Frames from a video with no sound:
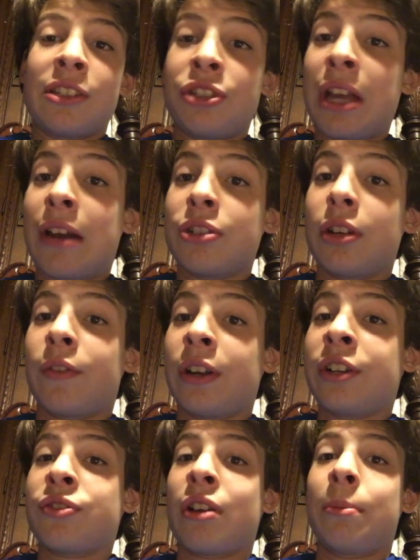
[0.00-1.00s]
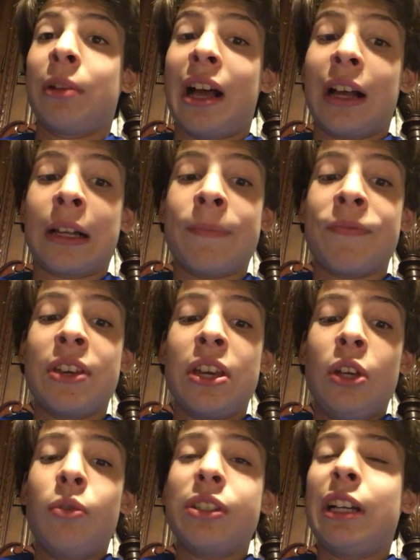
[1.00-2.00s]
the Shadows over Innistrad block,
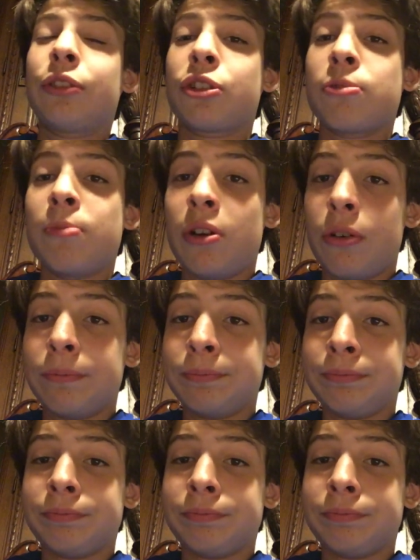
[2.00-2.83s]
was Eldritch Moon.